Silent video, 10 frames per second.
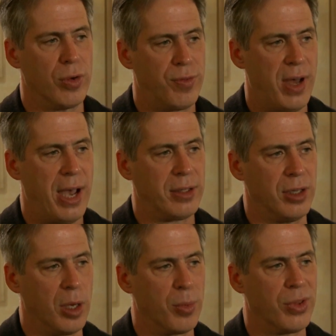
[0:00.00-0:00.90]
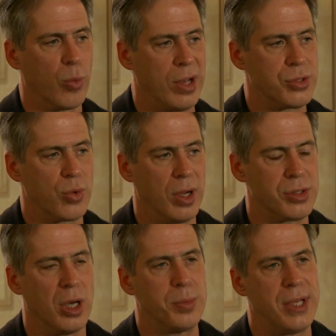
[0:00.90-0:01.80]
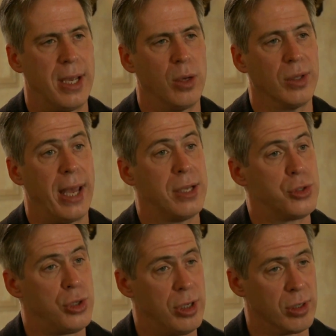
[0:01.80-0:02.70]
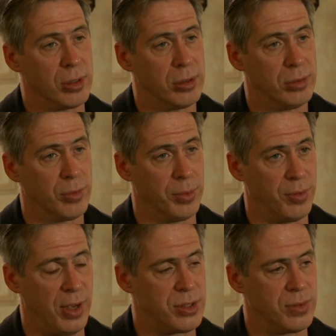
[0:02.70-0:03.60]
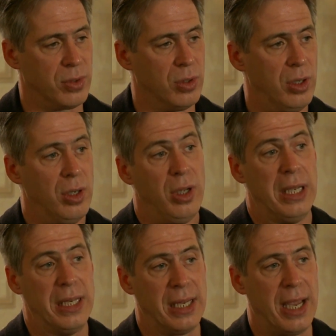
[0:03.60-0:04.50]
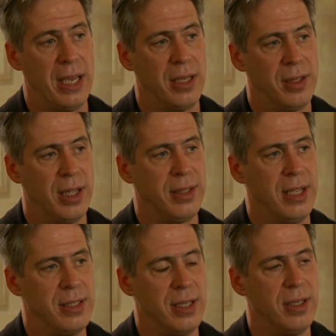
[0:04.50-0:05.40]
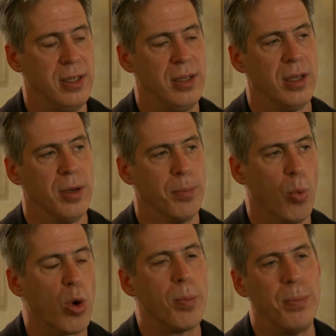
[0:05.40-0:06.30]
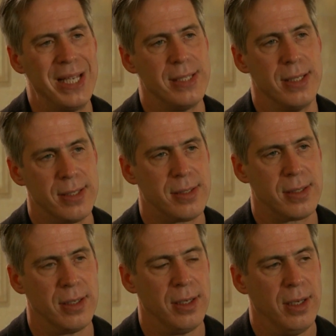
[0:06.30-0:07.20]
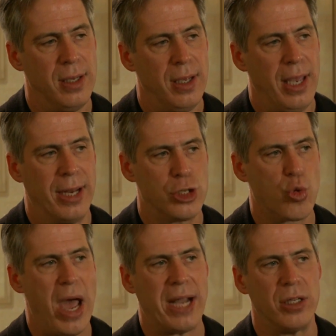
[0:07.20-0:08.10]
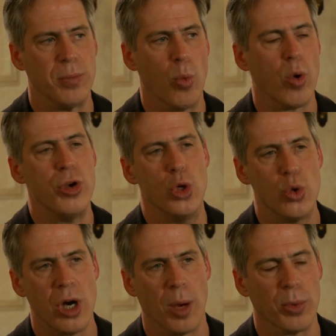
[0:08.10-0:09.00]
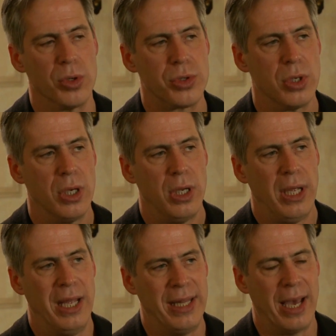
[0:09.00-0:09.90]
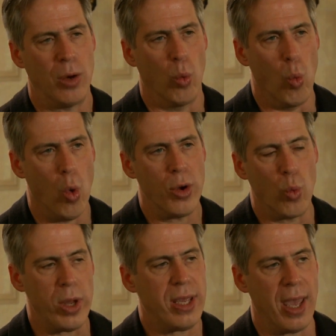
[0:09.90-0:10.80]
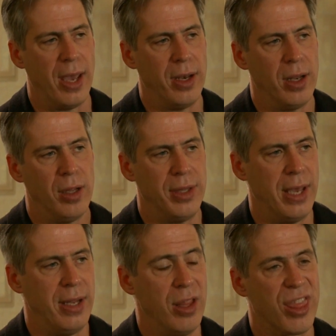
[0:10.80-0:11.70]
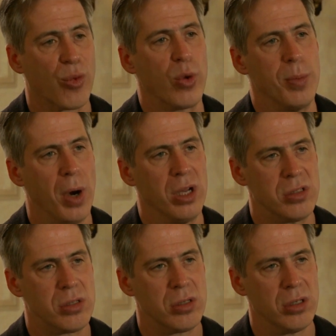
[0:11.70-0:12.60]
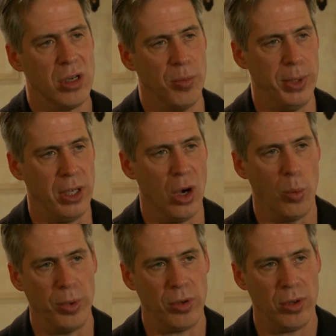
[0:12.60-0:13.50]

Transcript: a fact a number of the restaurants uptown last year from the festival indicated that they did more business and attracted more newcomers in that one weekend than in 3 months of being opened.